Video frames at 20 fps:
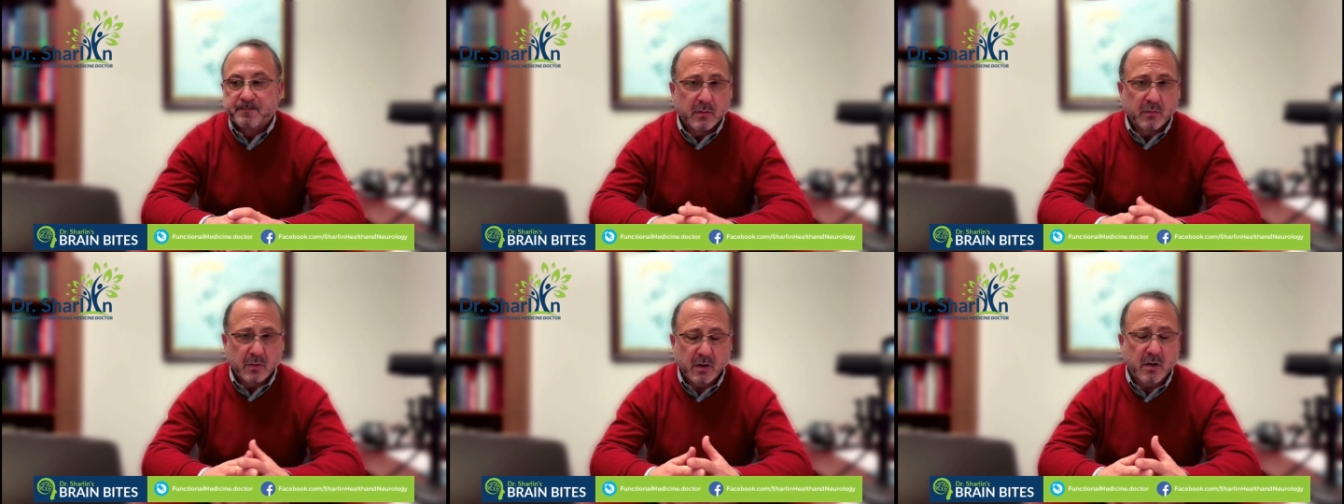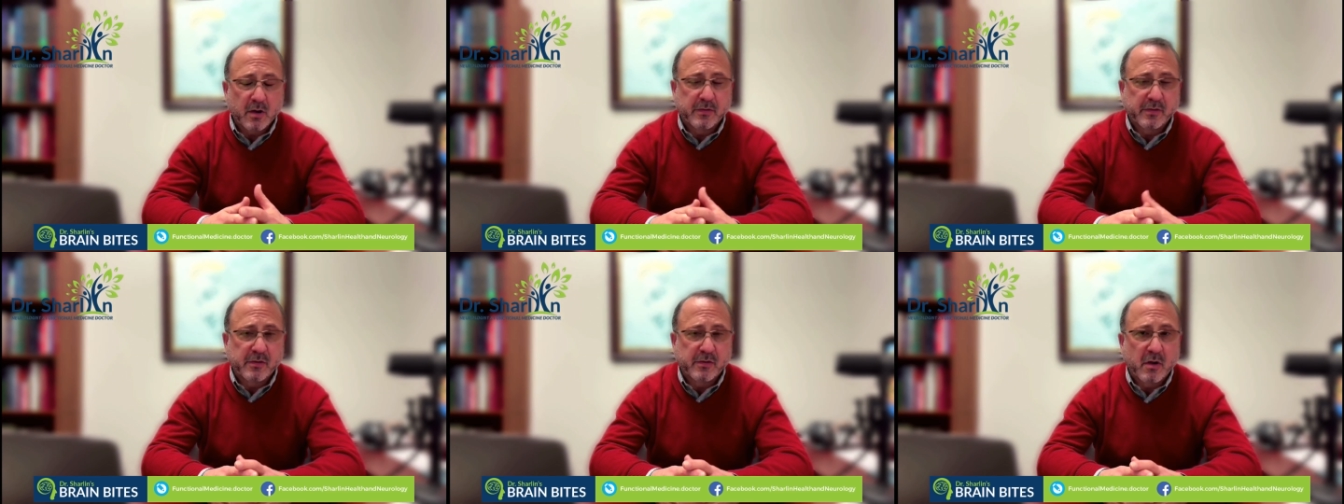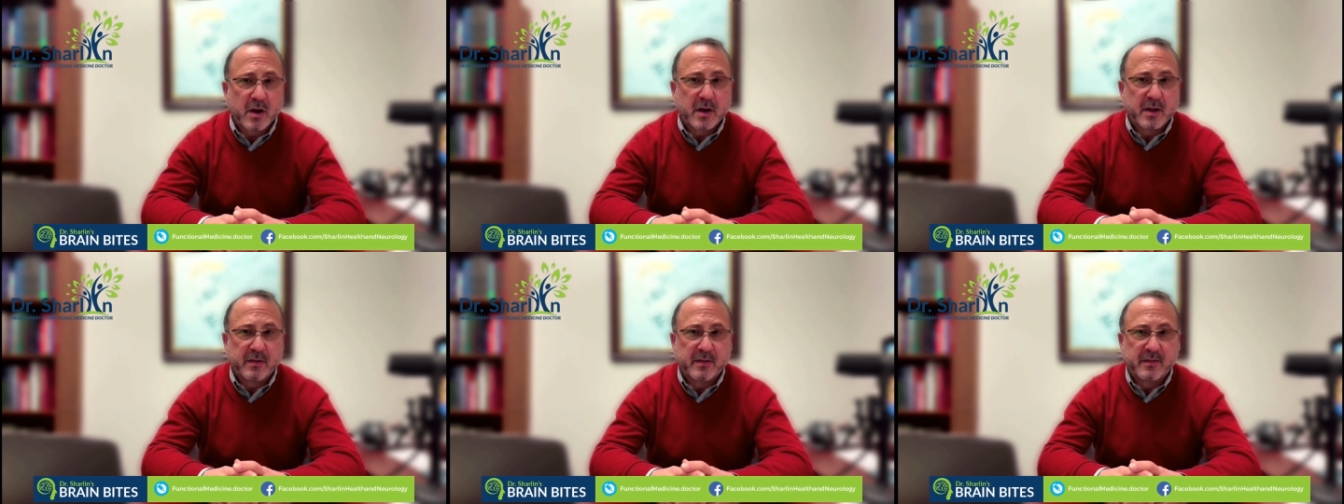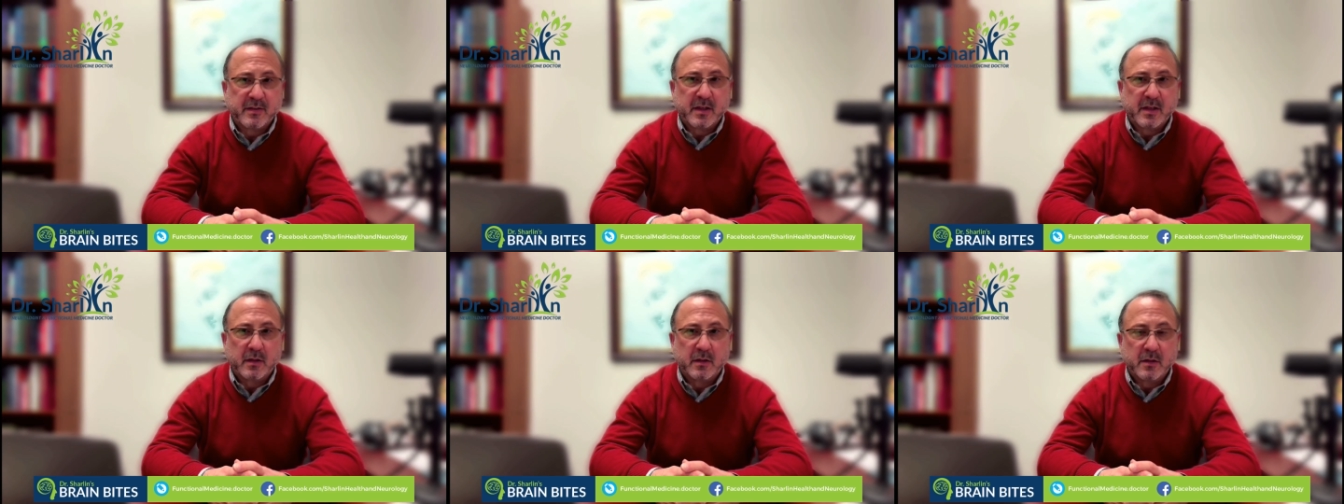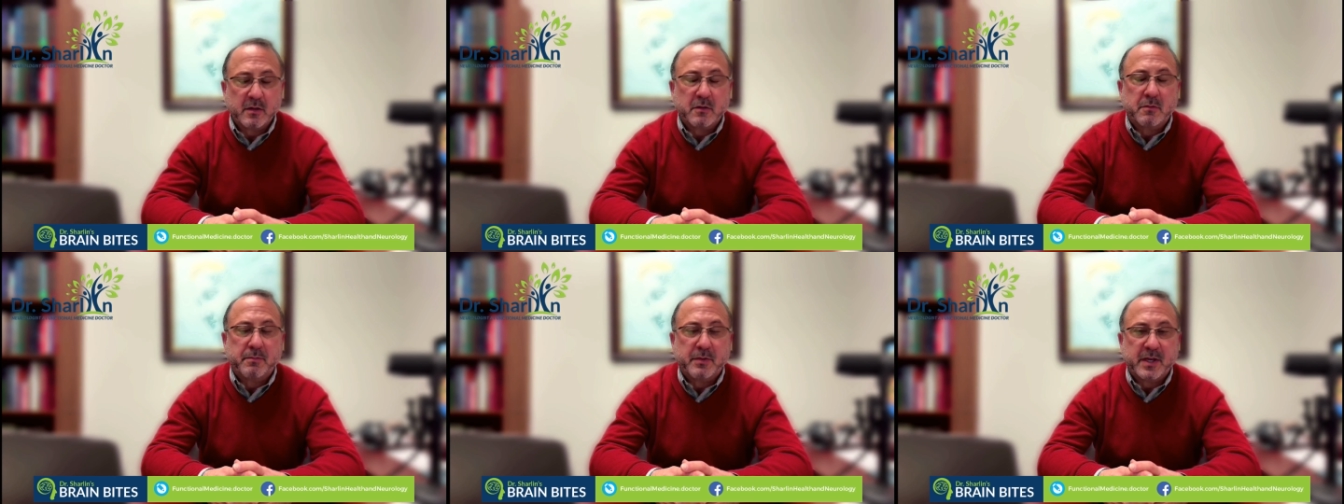And we are starting to see a
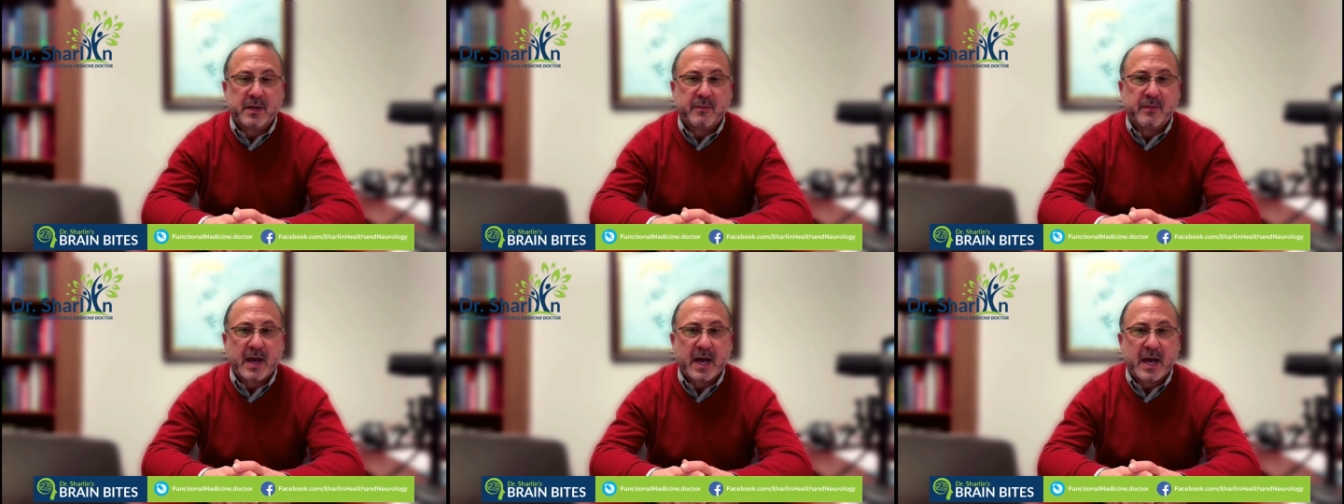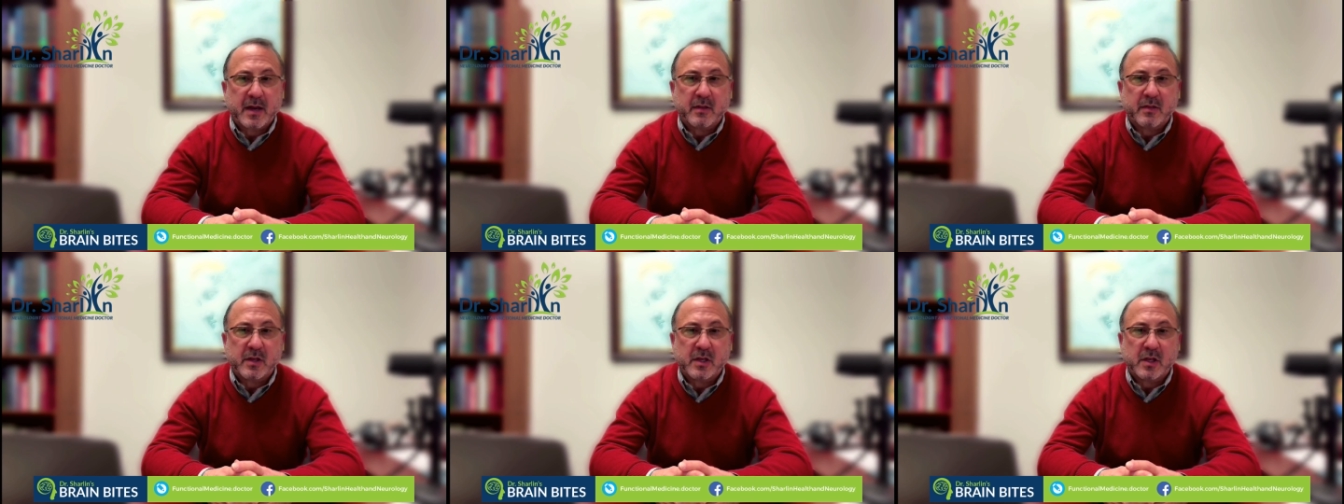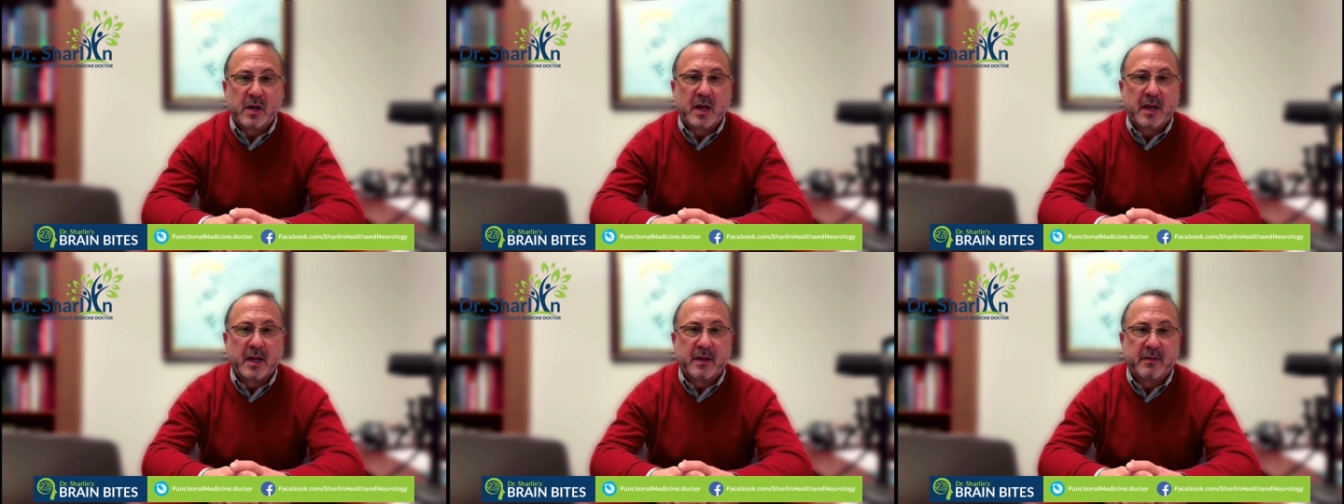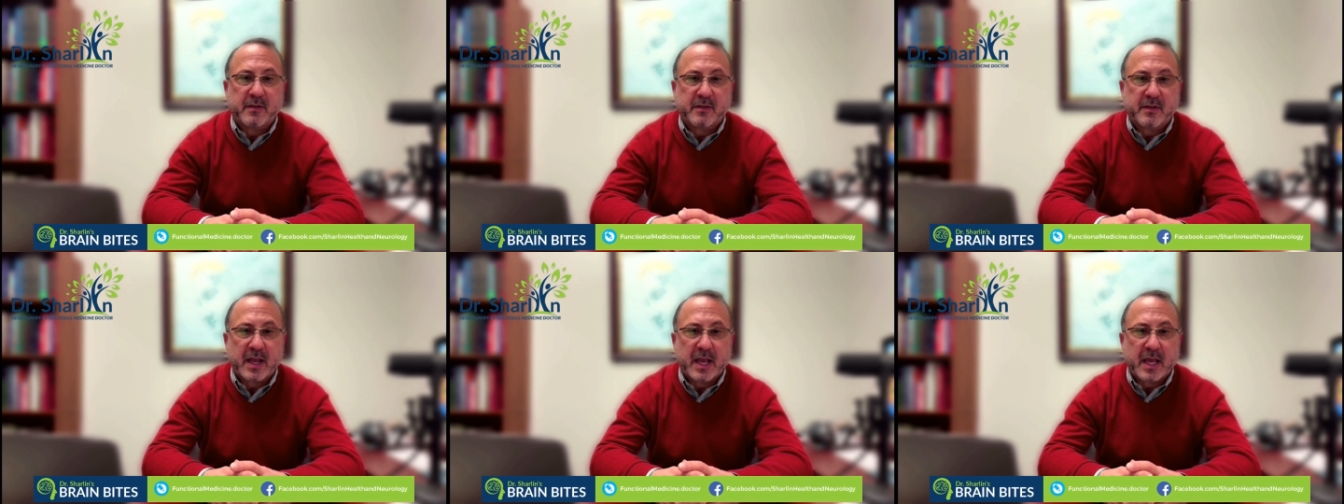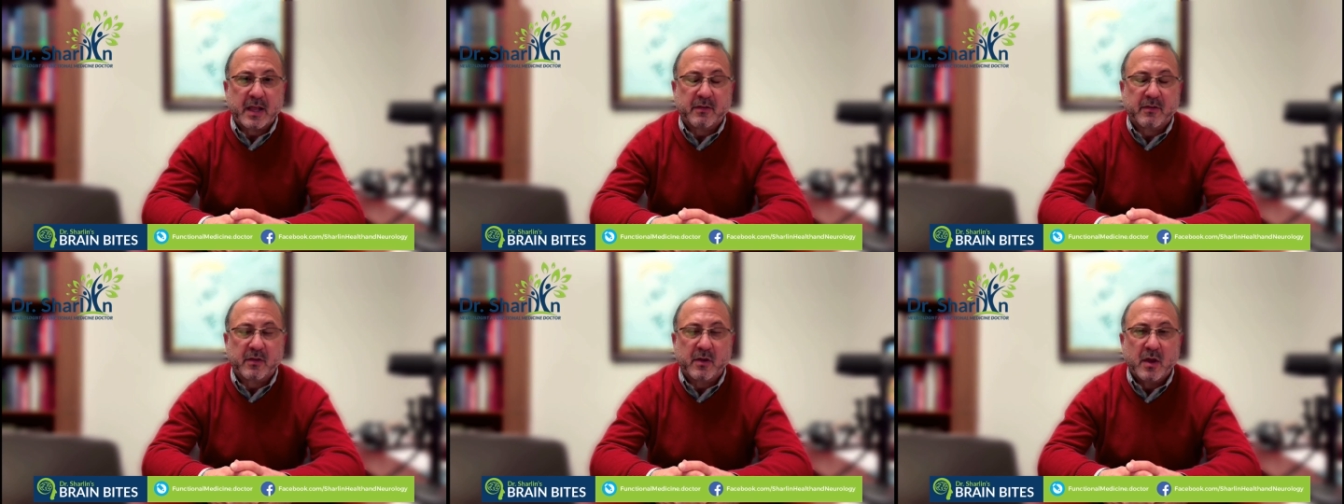little bit of that in the United
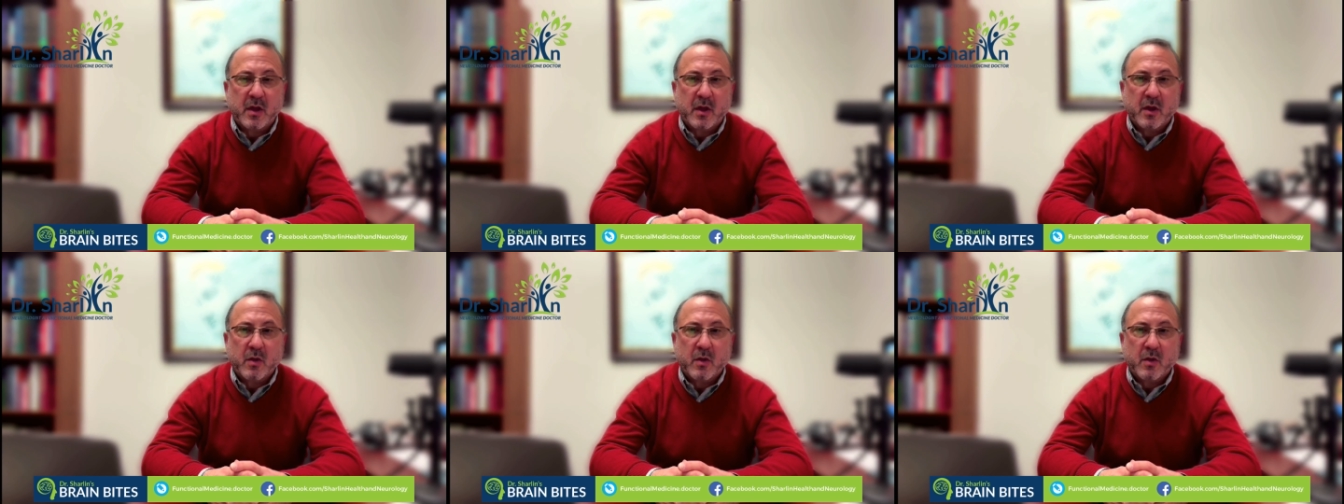States,